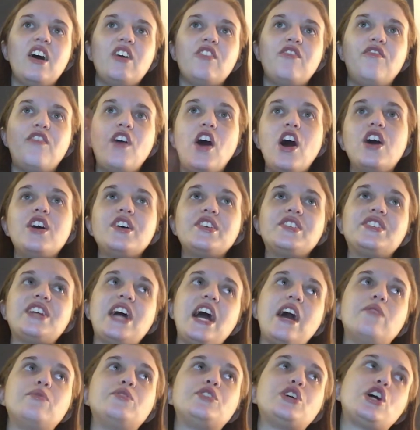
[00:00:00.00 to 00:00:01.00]
falls
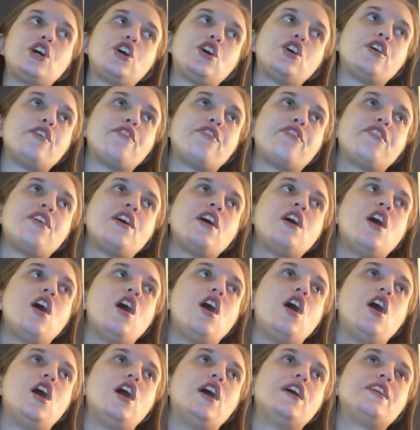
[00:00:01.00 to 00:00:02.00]
down to Earth
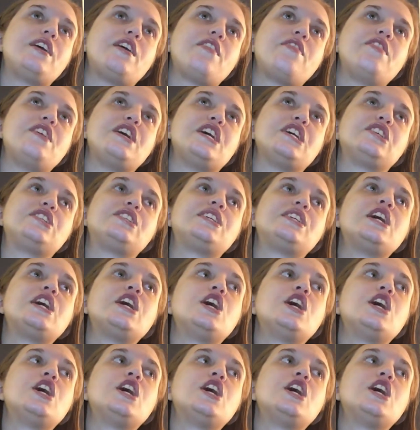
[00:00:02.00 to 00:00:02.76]
on this